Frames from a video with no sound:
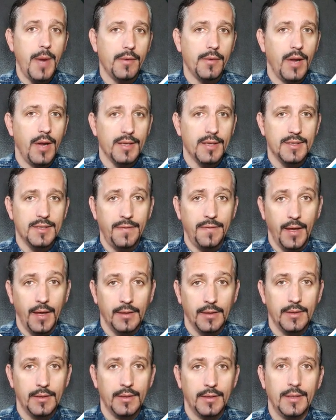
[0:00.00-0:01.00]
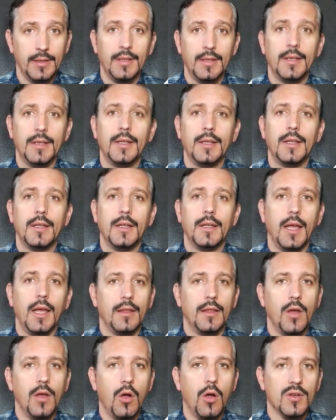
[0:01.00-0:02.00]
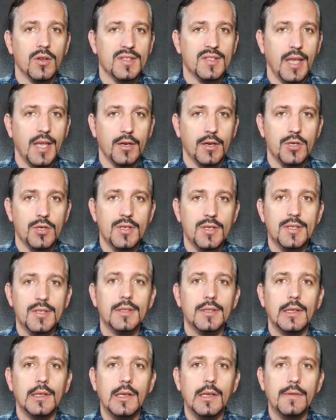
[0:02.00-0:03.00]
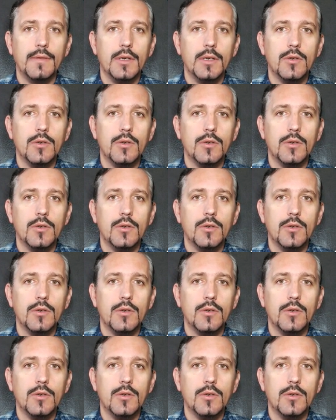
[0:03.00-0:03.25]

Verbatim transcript: parallax effect, and all sections deliver